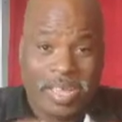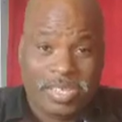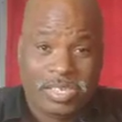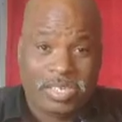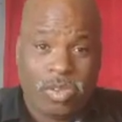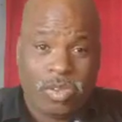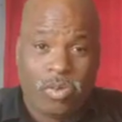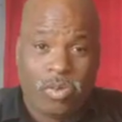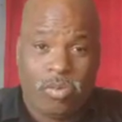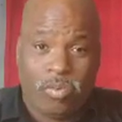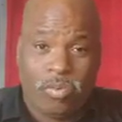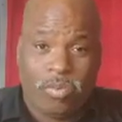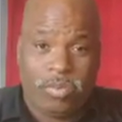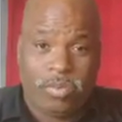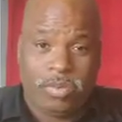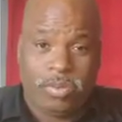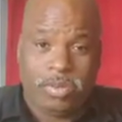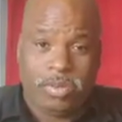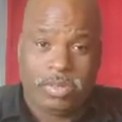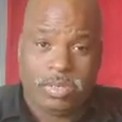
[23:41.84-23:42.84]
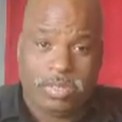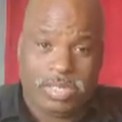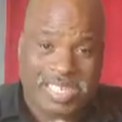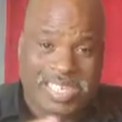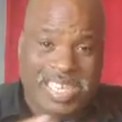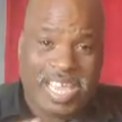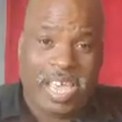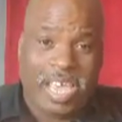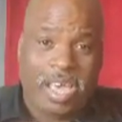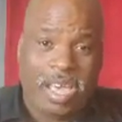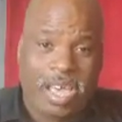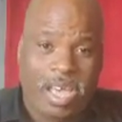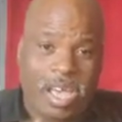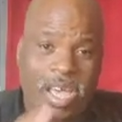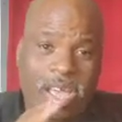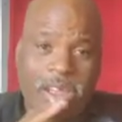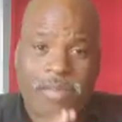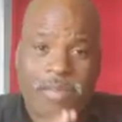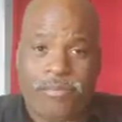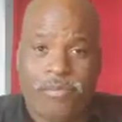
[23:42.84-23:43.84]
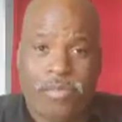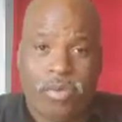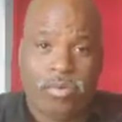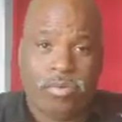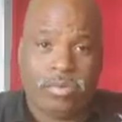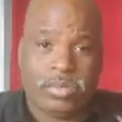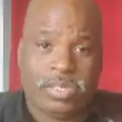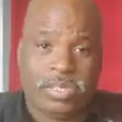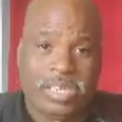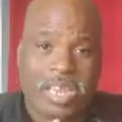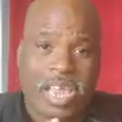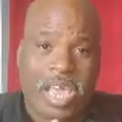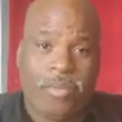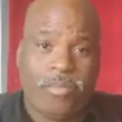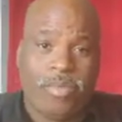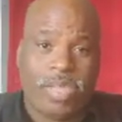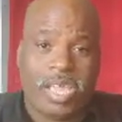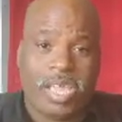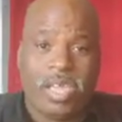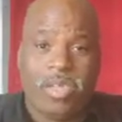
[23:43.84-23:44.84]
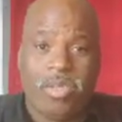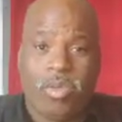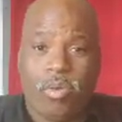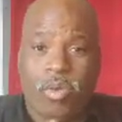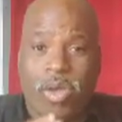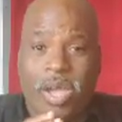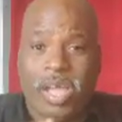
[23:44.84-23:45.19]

Metro sell other phones that will give